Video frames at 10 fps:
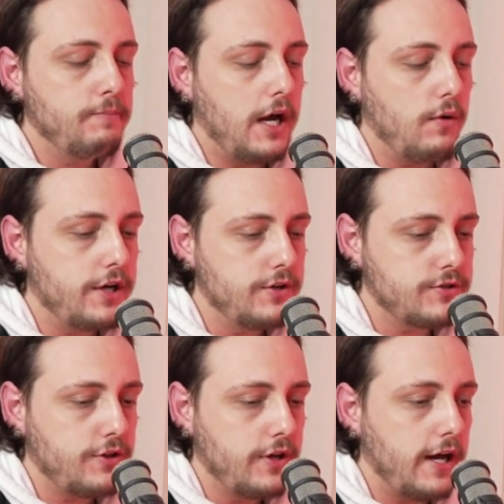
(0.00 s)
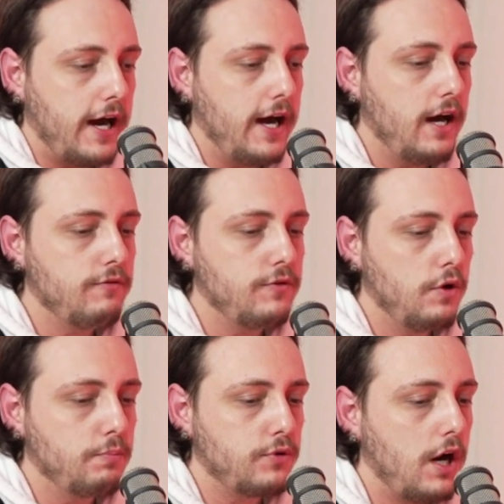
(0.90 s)
Now, here's the thing. I have
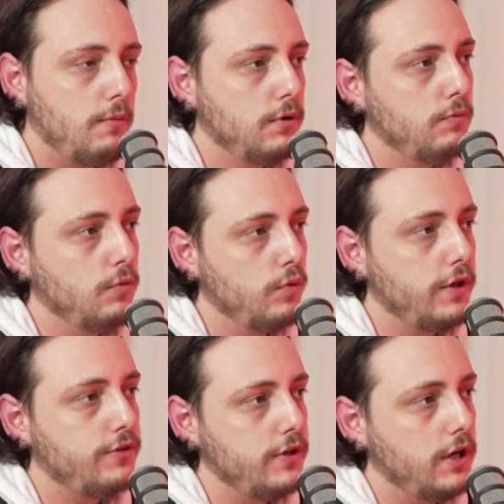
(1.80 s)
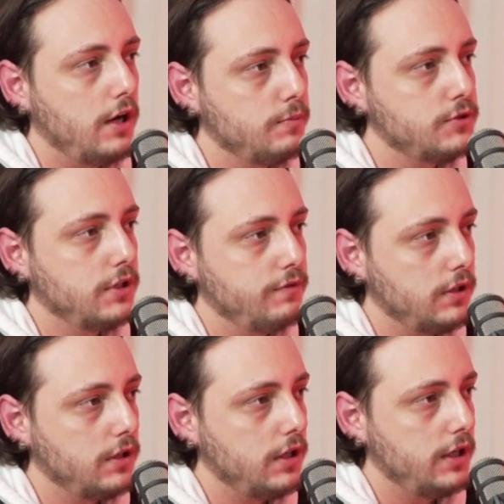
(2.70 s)
no problem with the Arabs
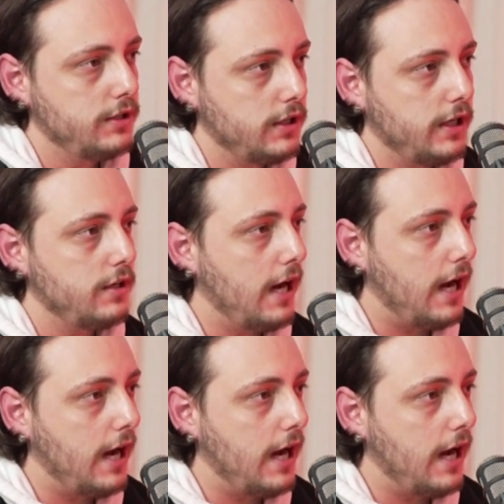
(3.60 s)
living in the land.